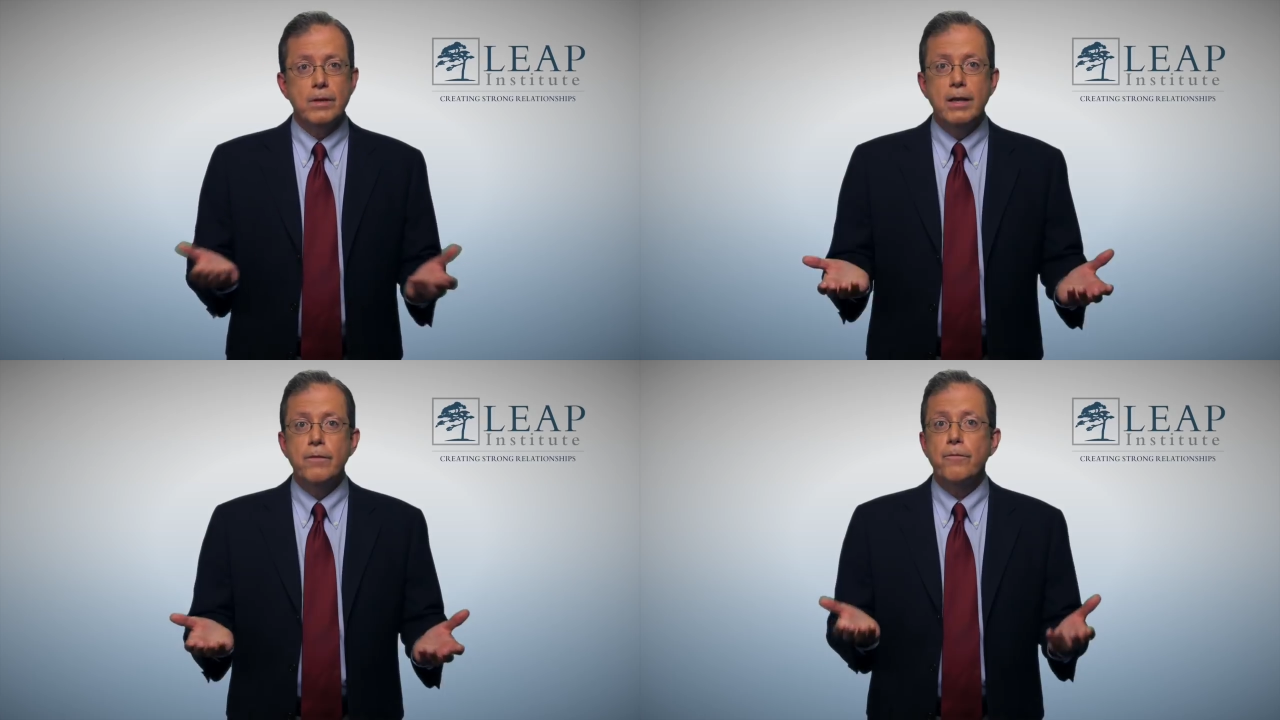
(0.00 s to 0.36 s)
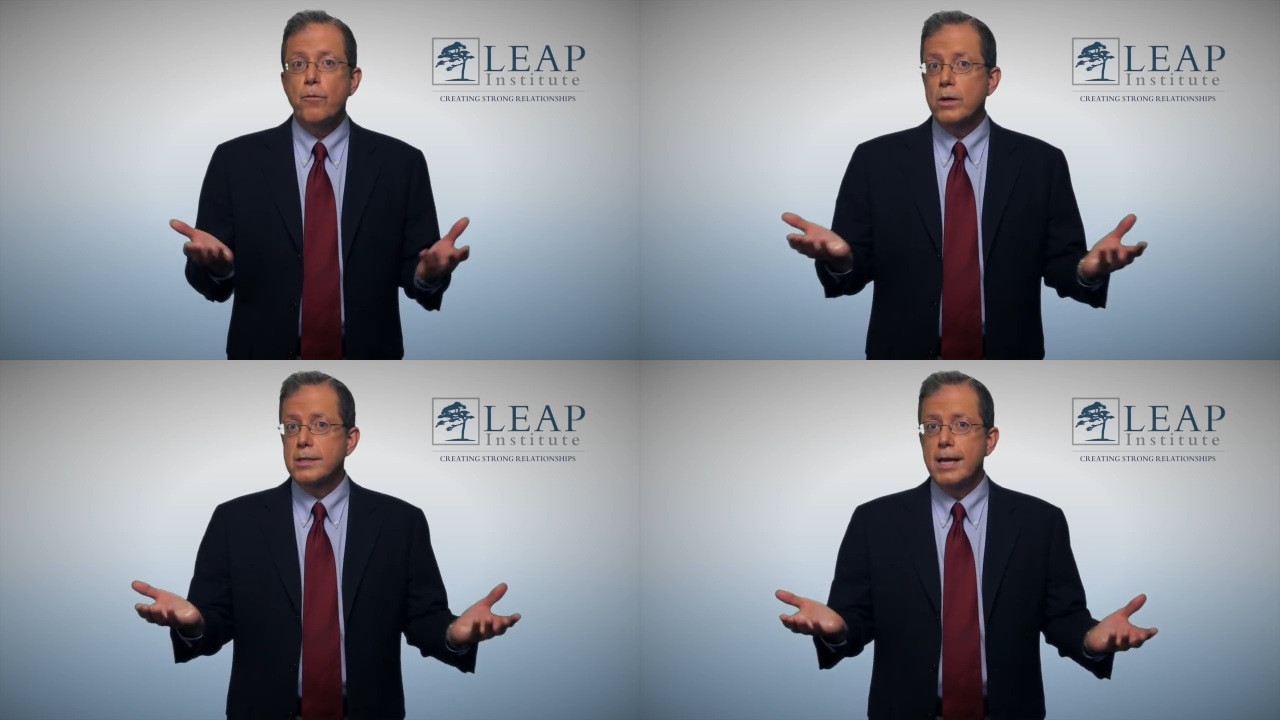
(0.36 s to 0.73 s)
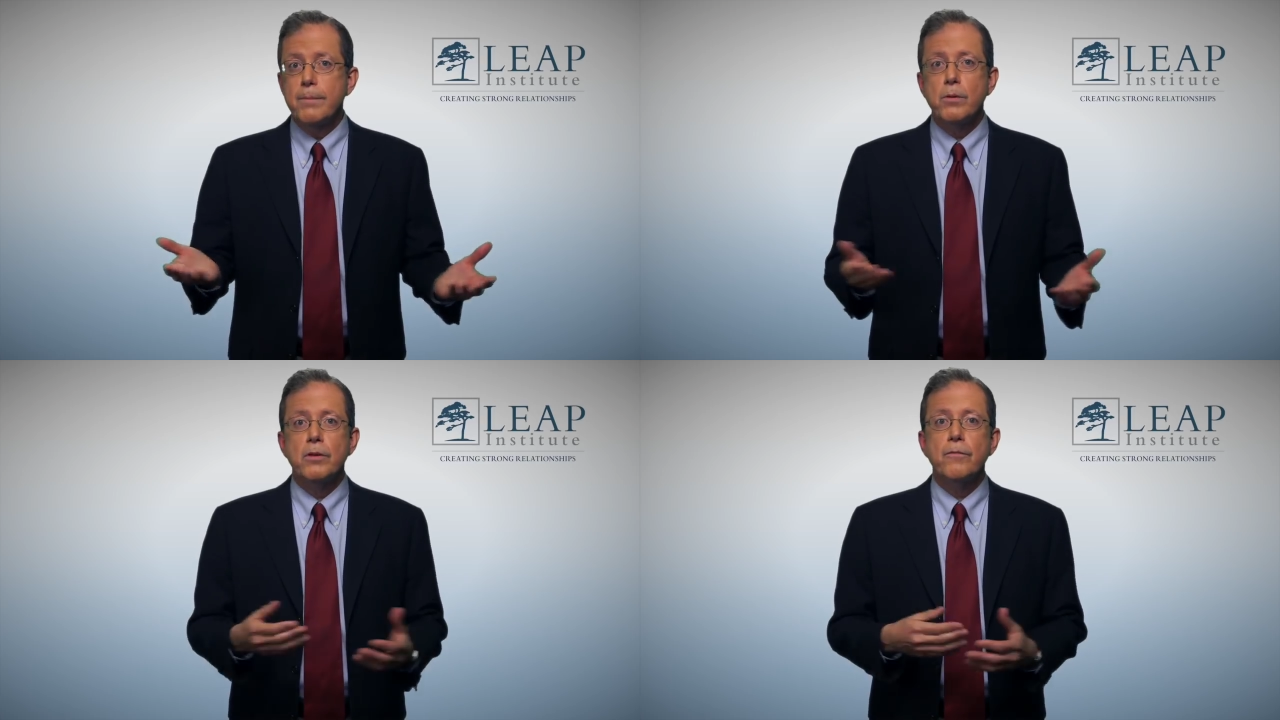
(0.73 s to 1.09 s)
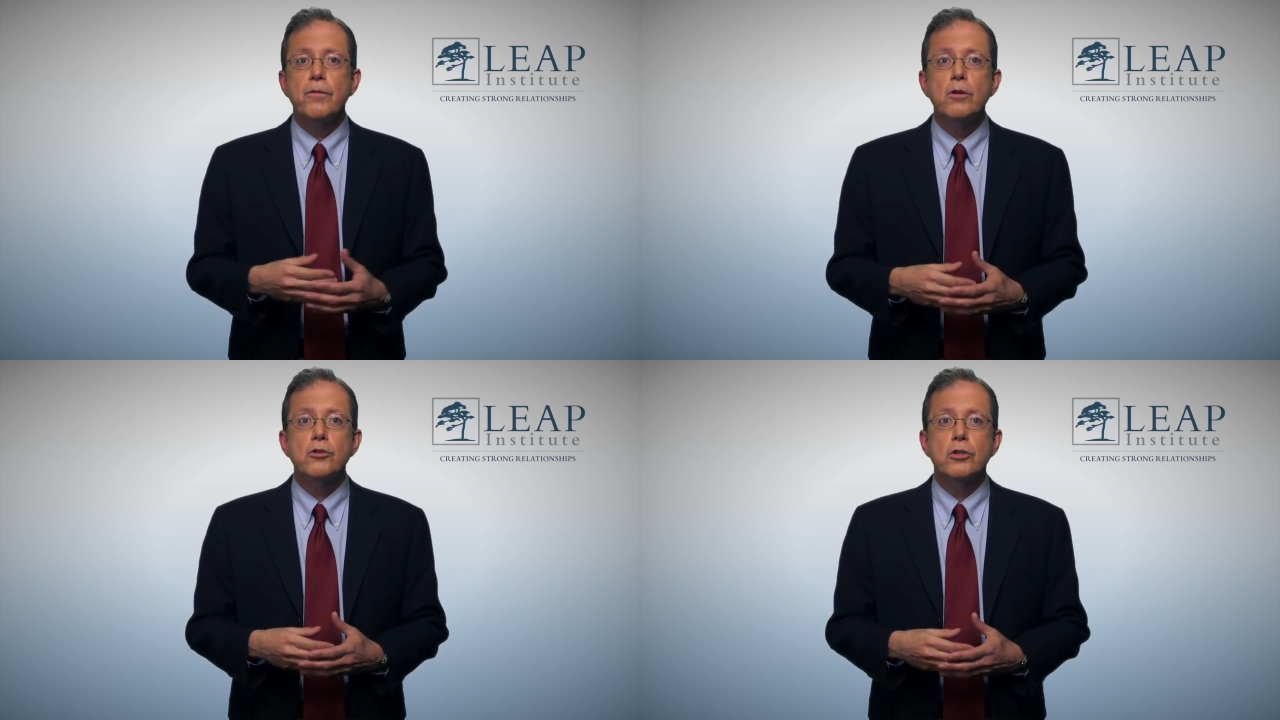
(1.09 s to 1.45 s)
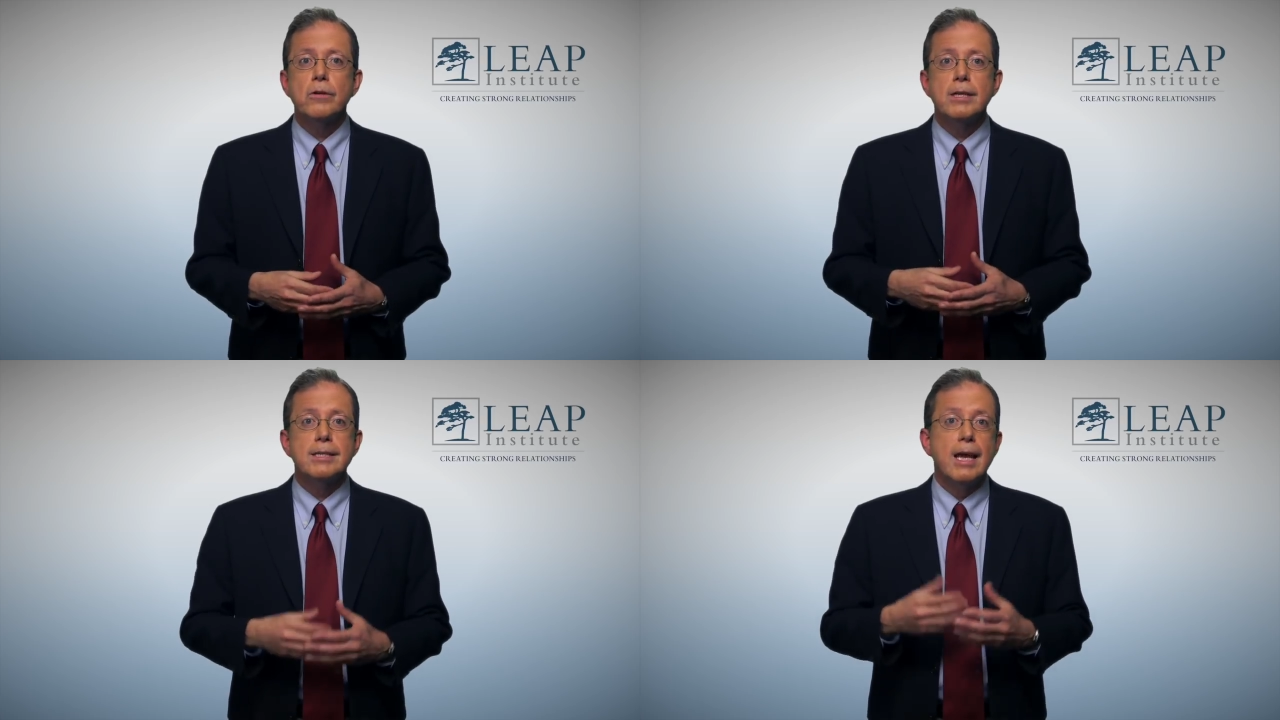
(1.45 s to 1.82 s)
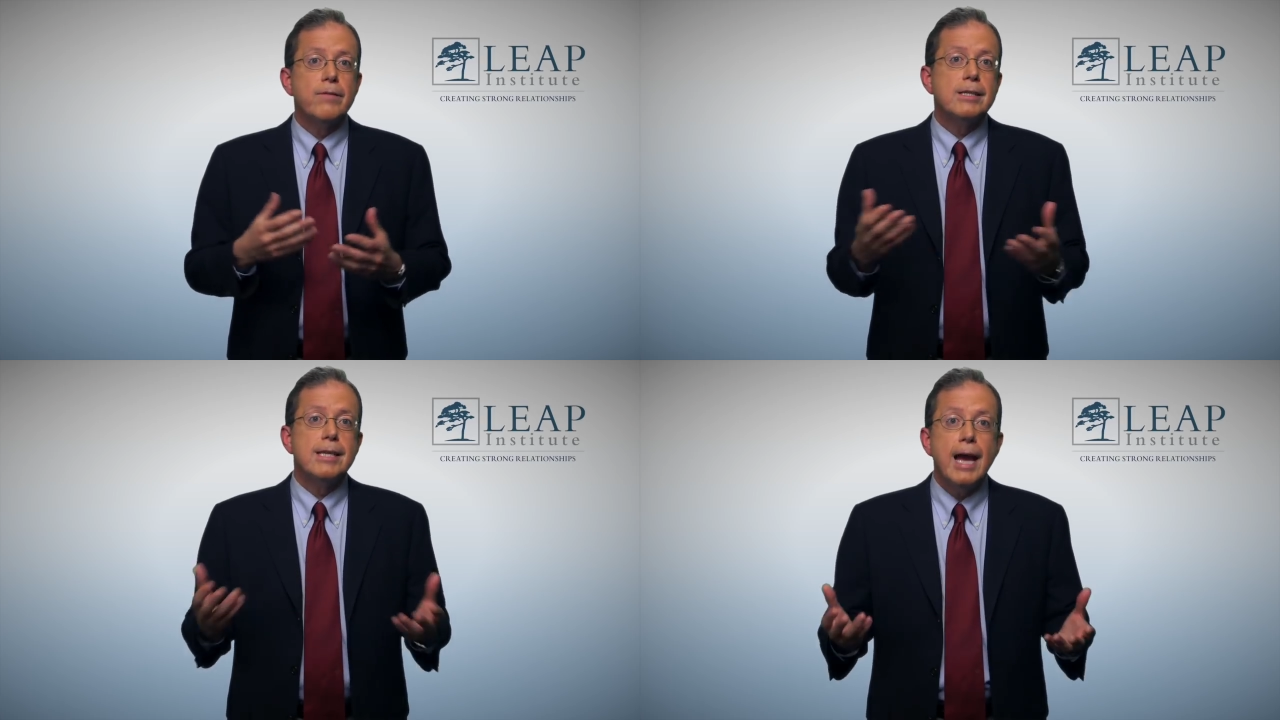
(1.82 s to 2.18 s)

If, for example, in the future, he's having